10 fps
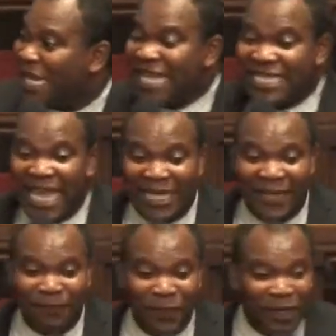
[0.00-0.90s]
they said,
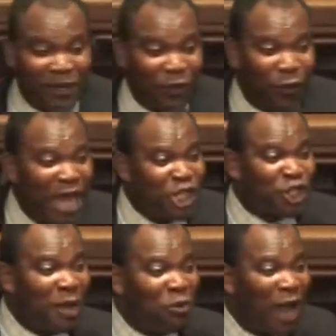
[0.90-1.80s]
when
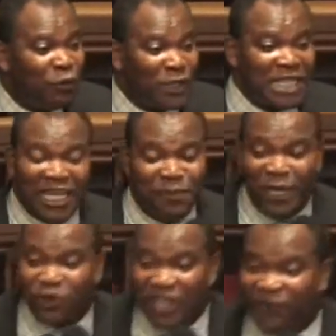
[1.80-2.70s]
someone would take
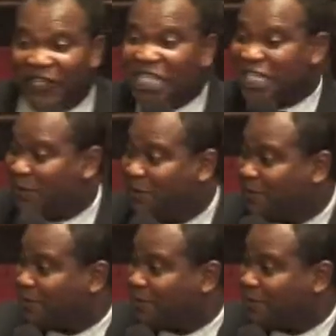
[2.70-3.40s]
me to the fetish,